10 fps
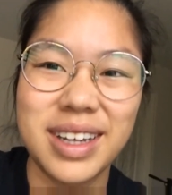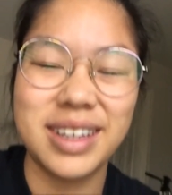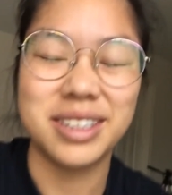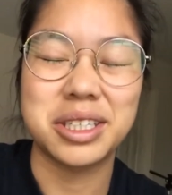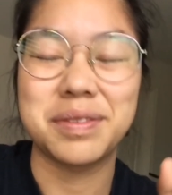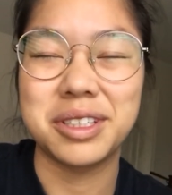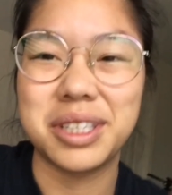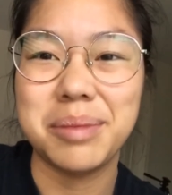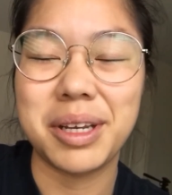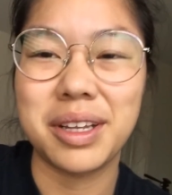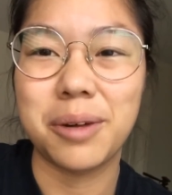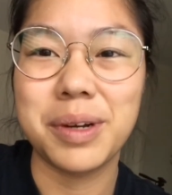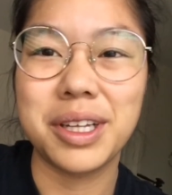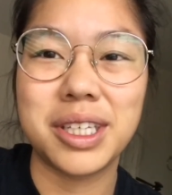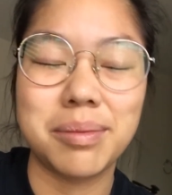I also have a
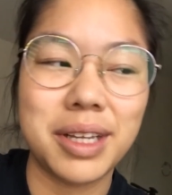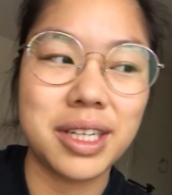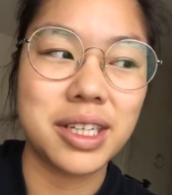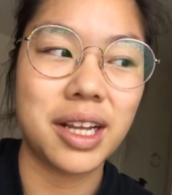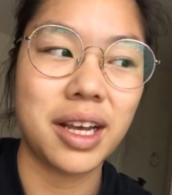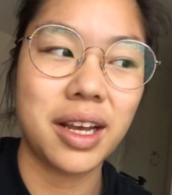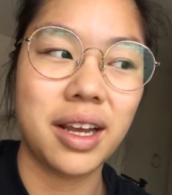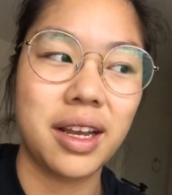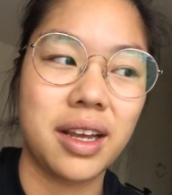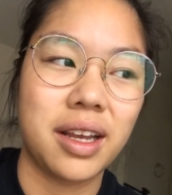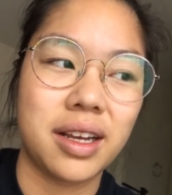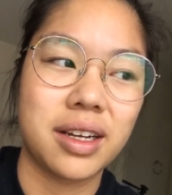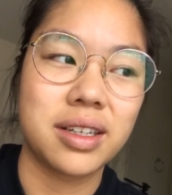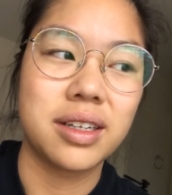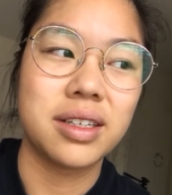weekly team meeting today
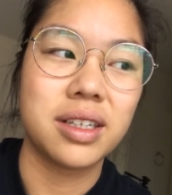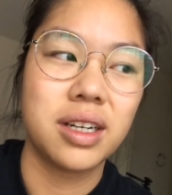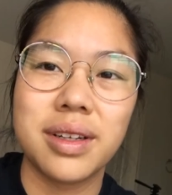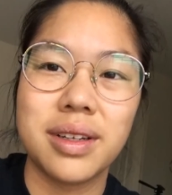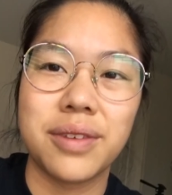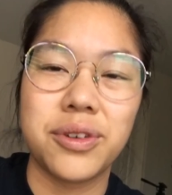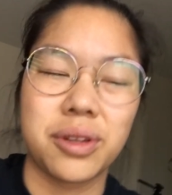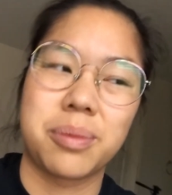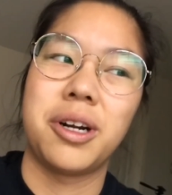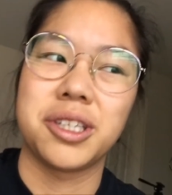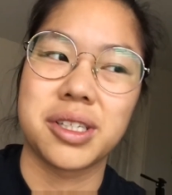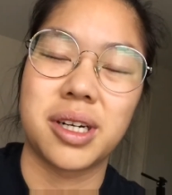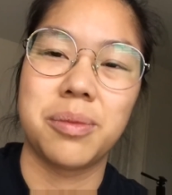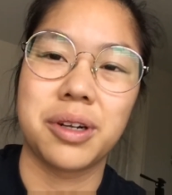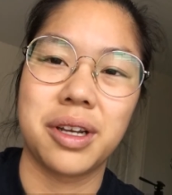and a few other projects that
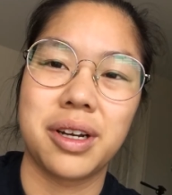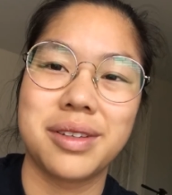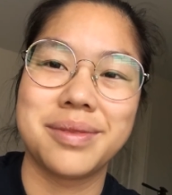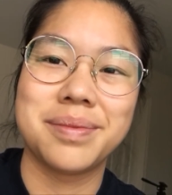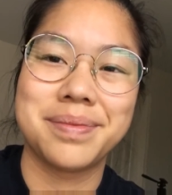I'm working on.